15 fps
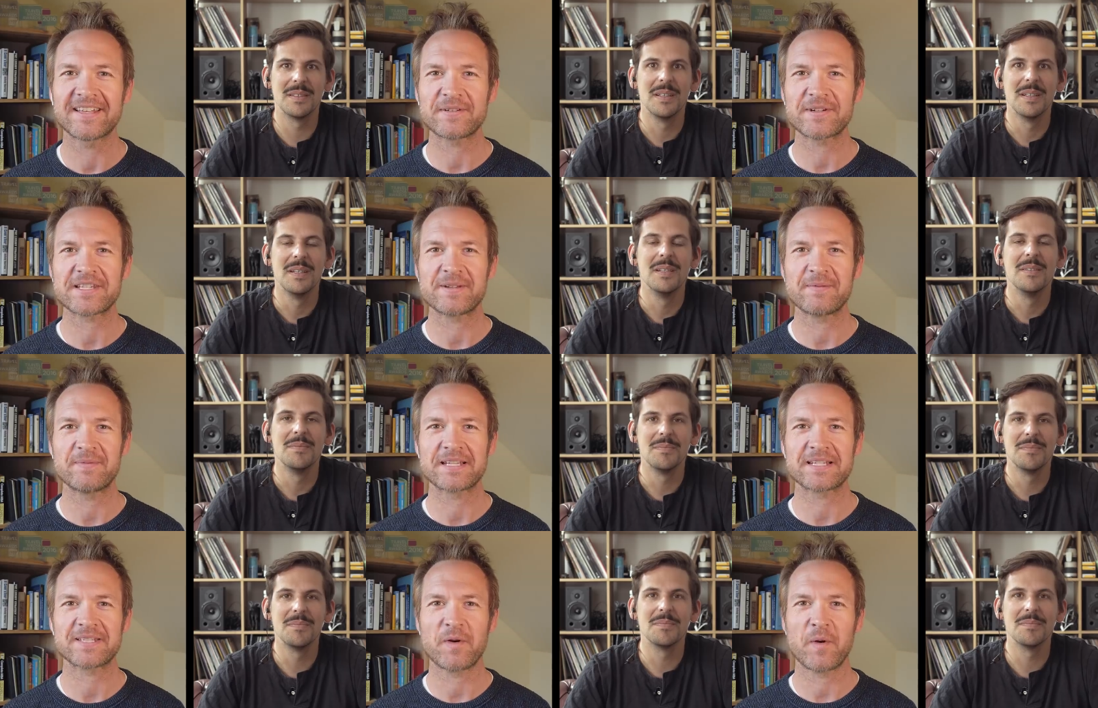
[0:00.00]
Speaker 1: there was
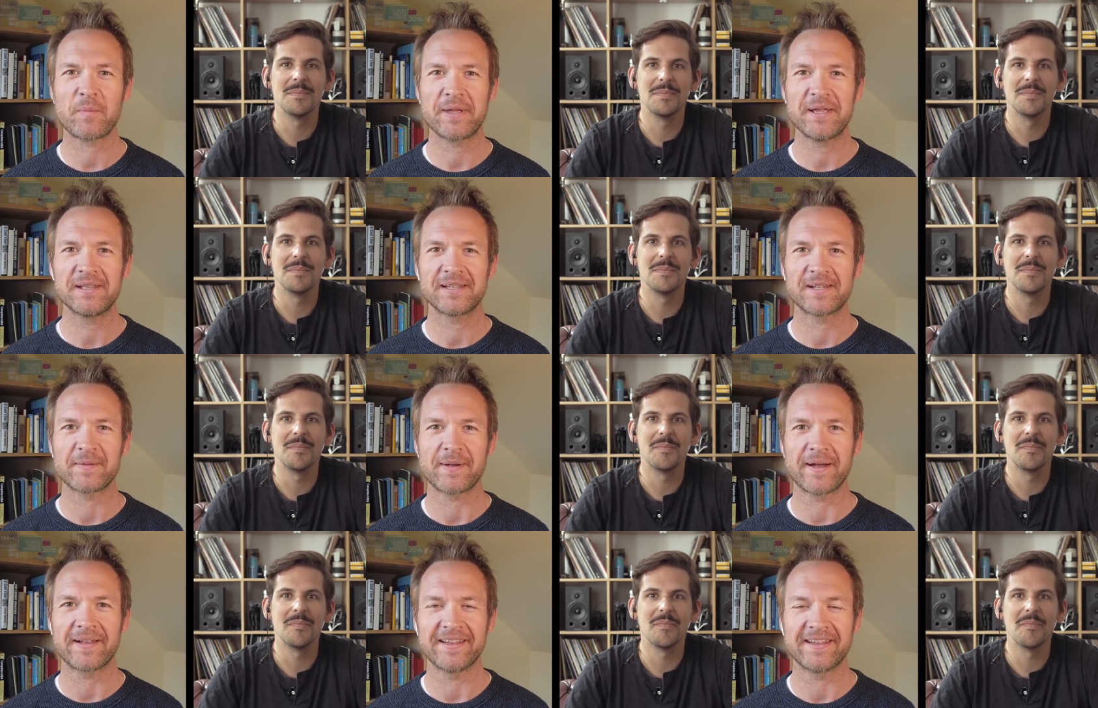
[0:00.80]
something so appealing
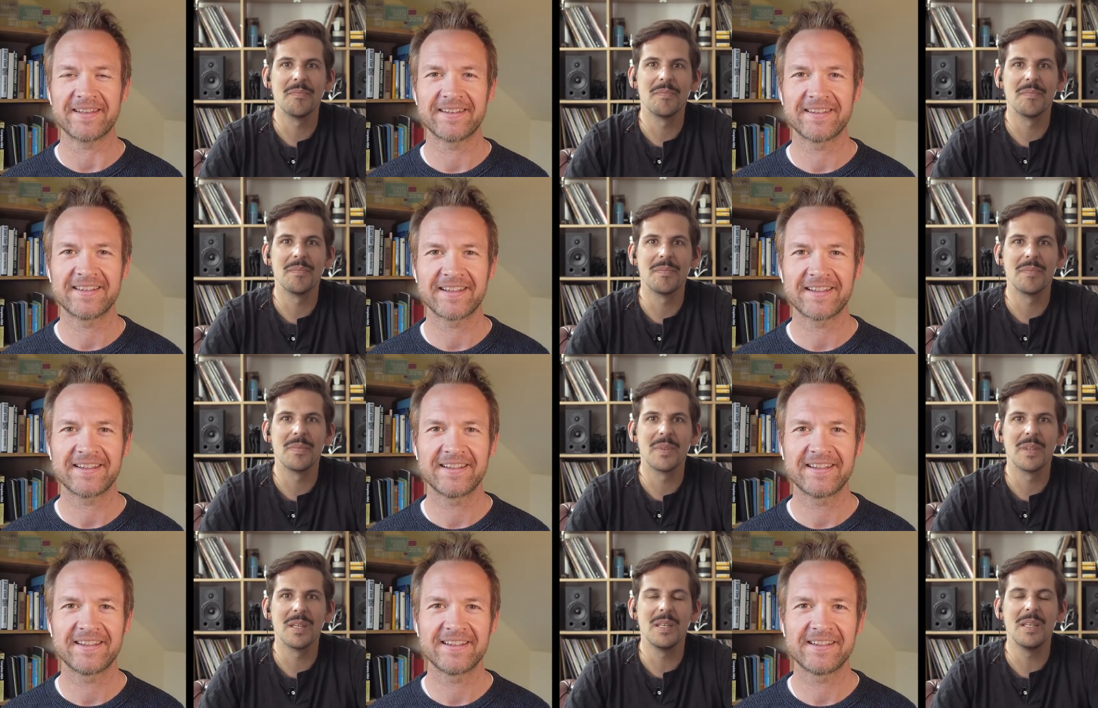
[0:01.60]
about it.
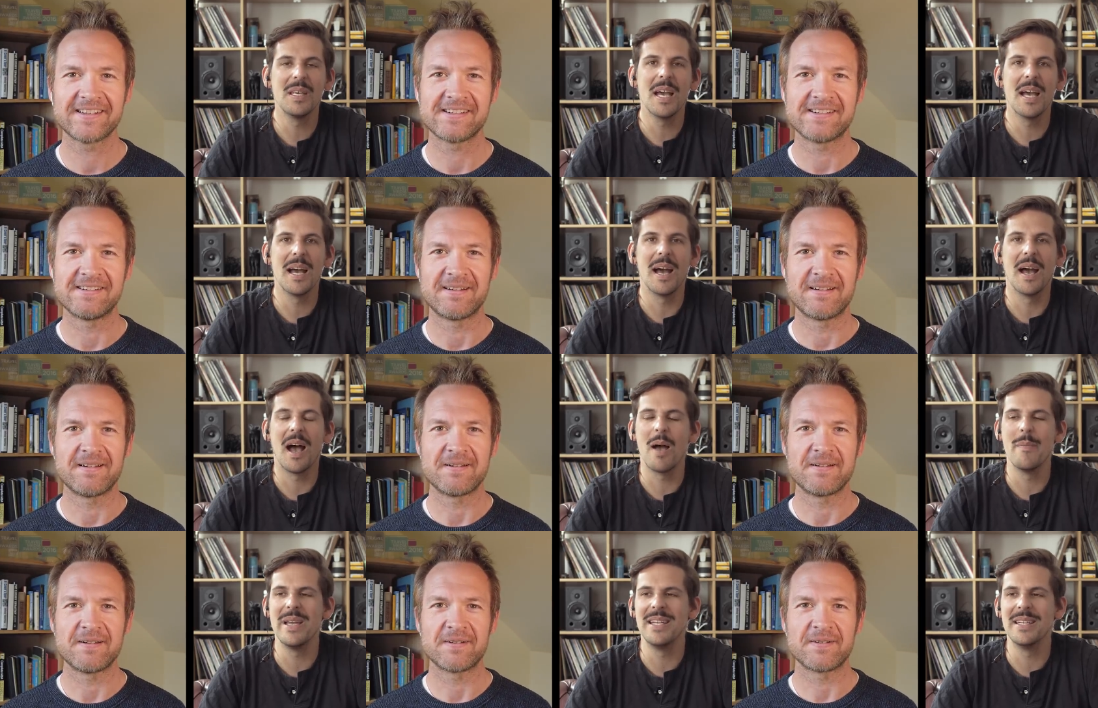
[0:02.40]
Speaker 2: Yeah,
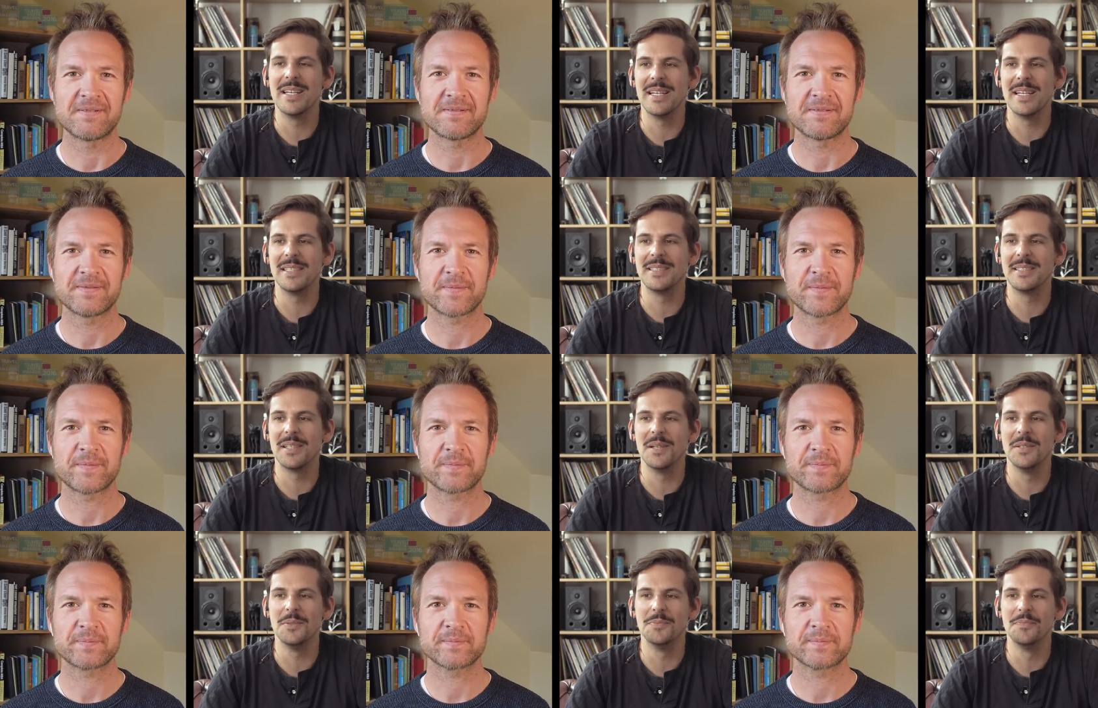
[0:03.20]
I mean, it's
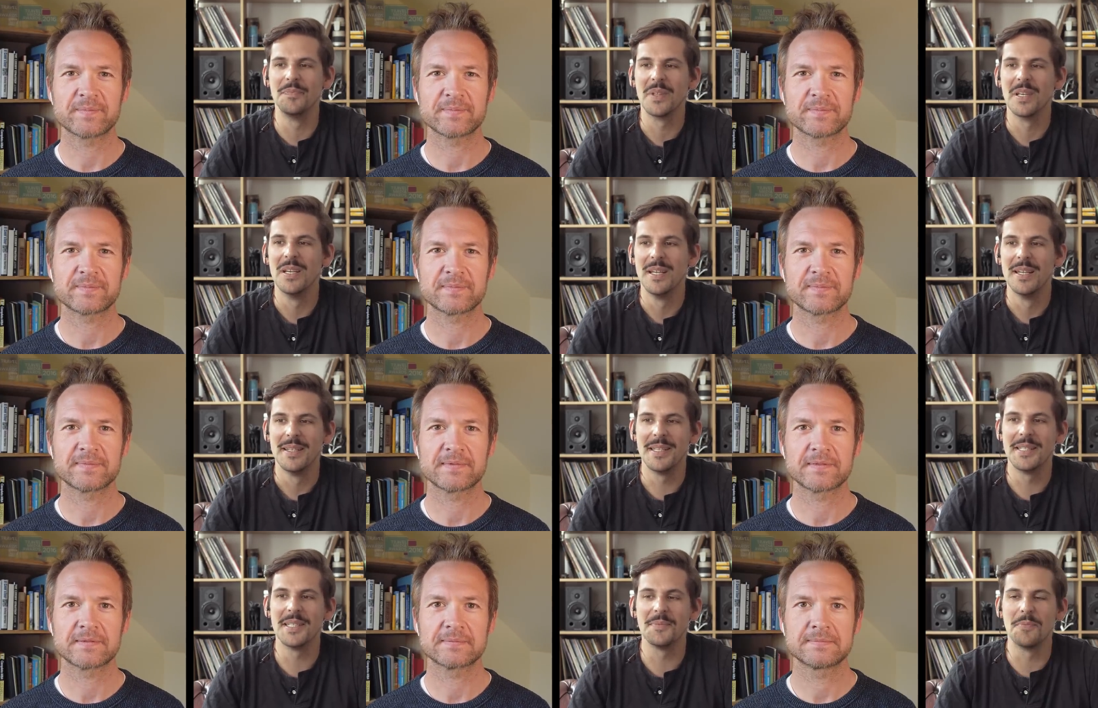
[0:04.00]
so.
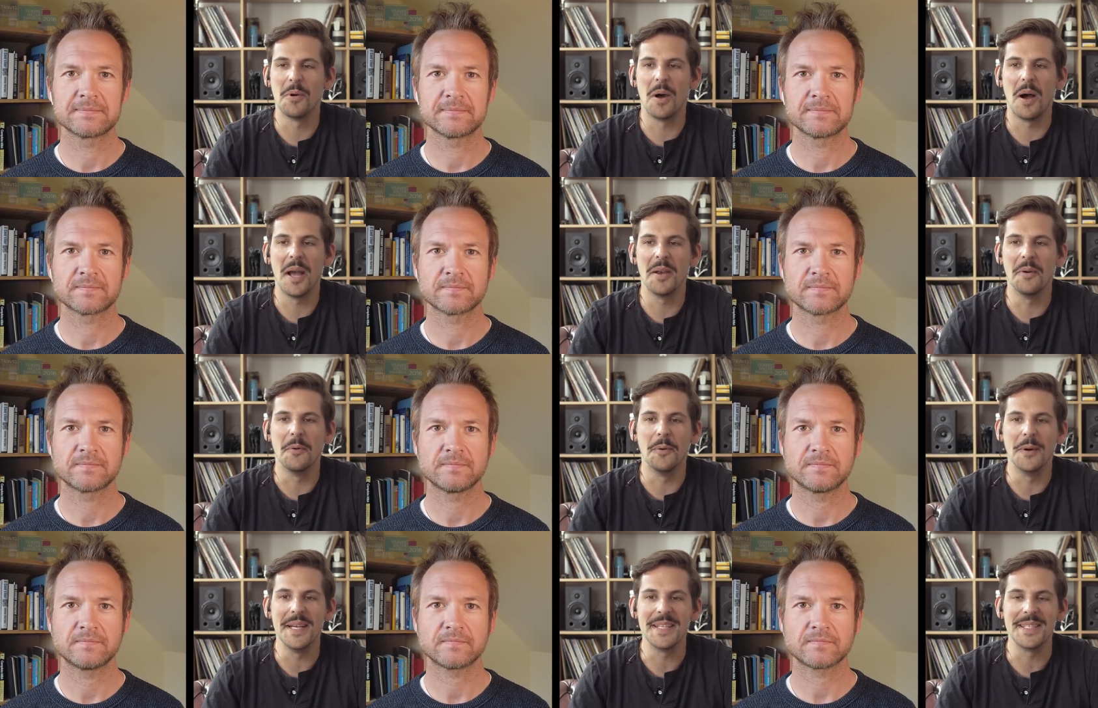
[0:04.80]
This is what I
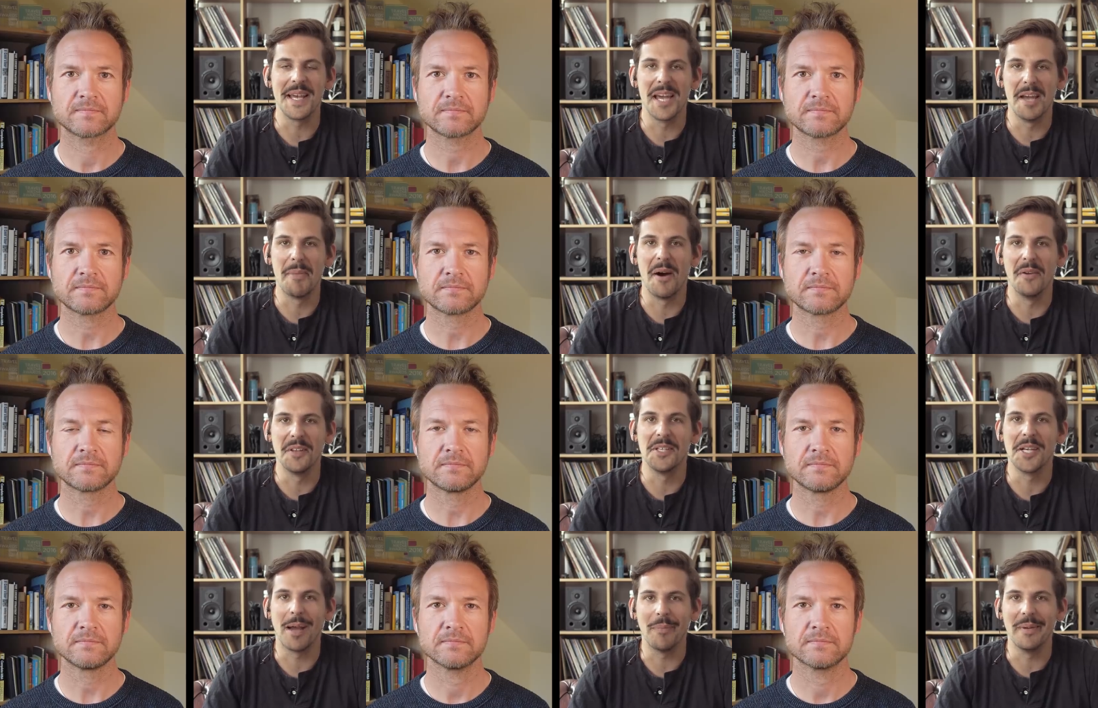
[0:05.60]
always say about the
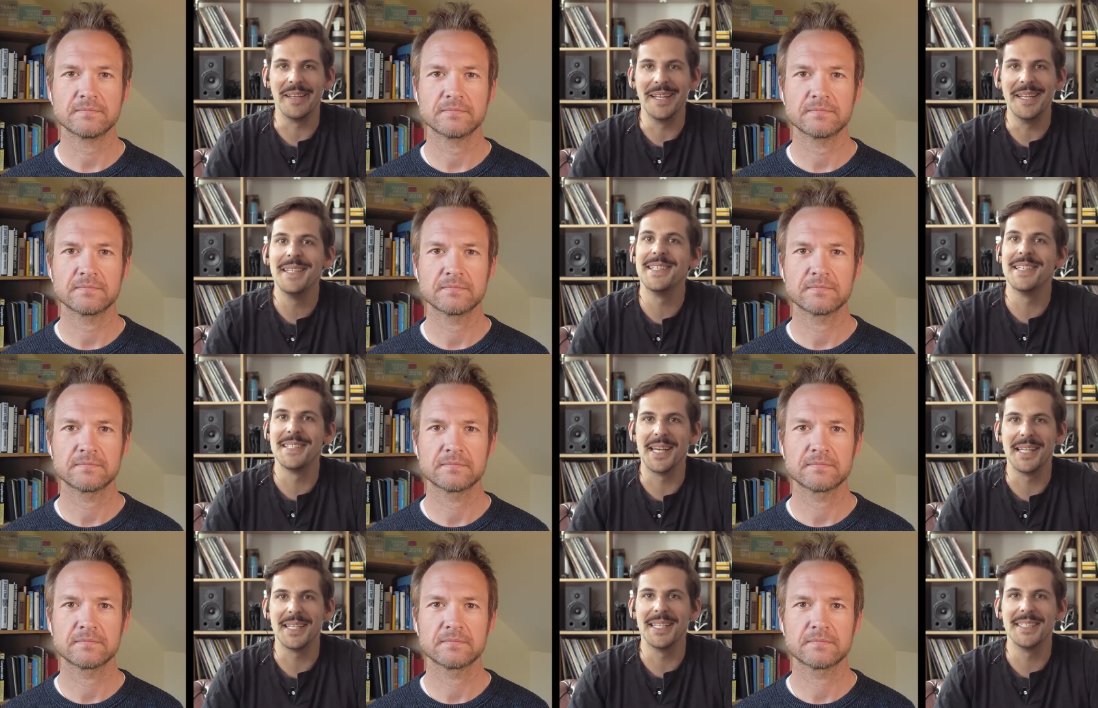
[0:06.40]
Japanese is
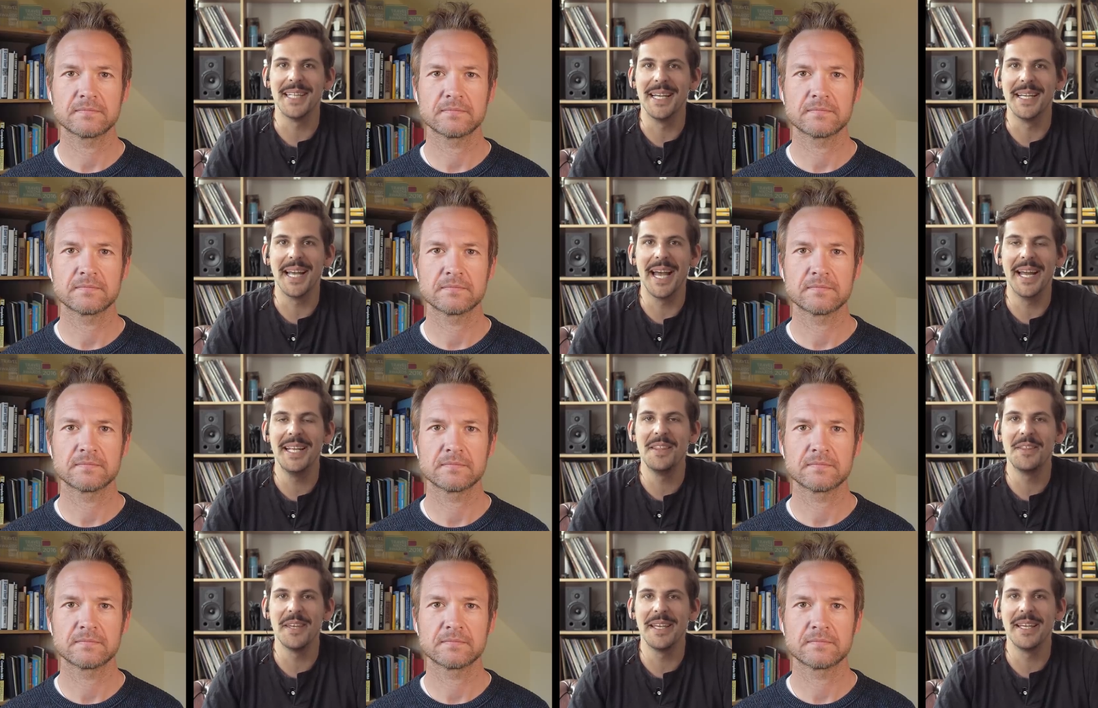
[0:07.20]
that they take
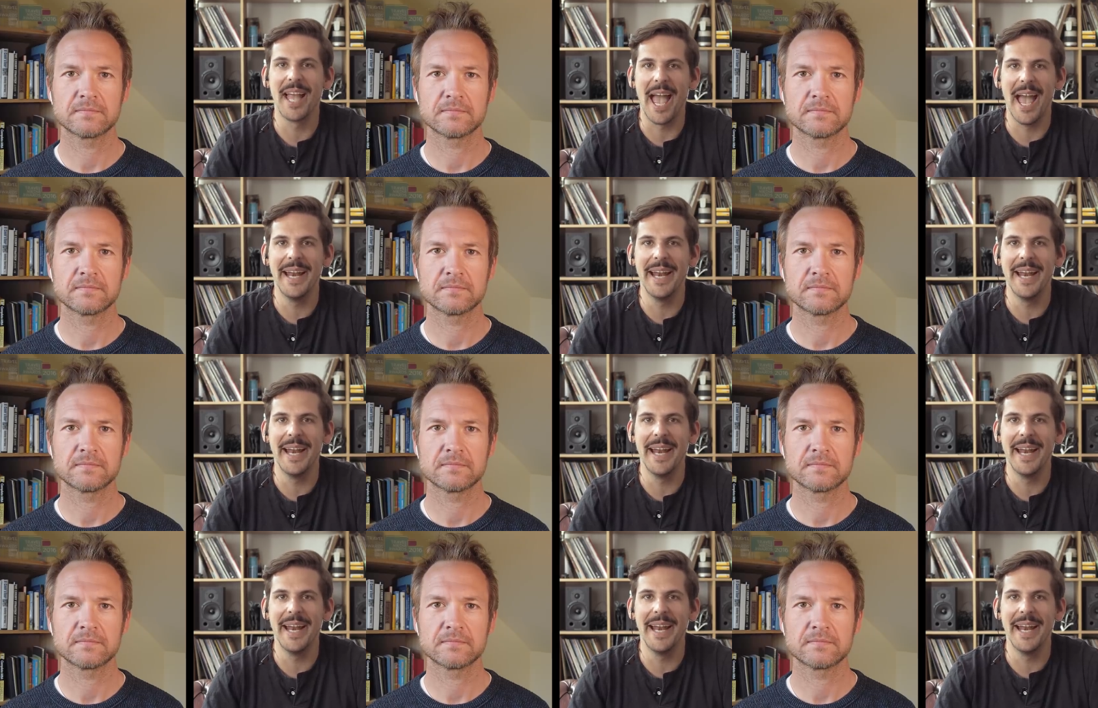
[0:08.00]
anything